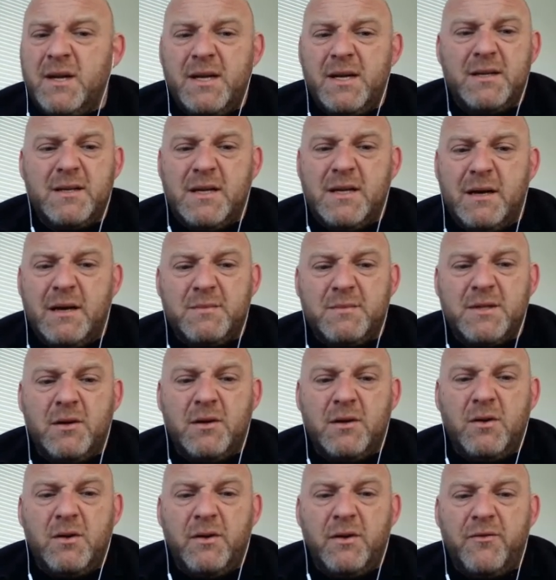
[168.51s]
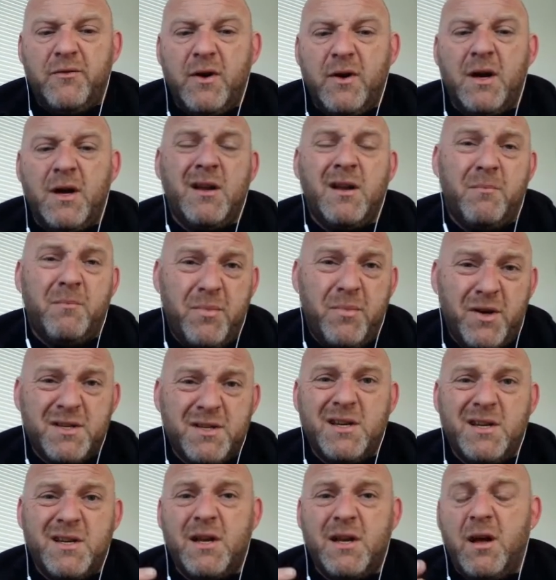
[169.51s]
is absolutely fine.
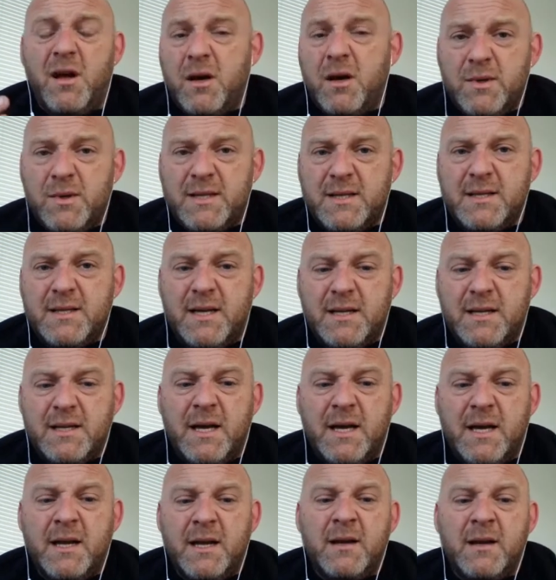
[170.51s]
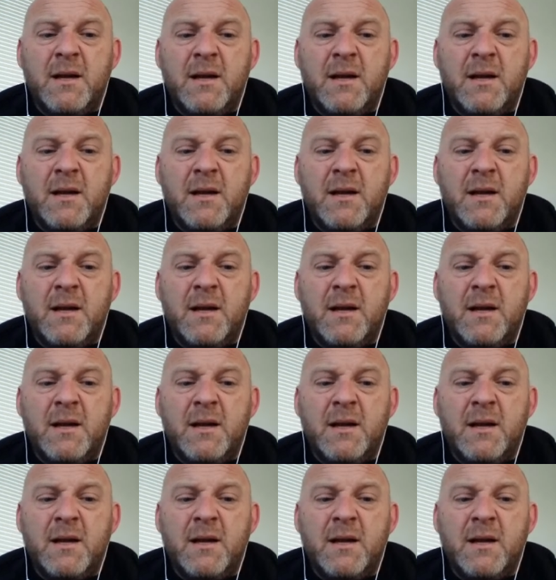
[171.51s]
Personally, I would stick to that.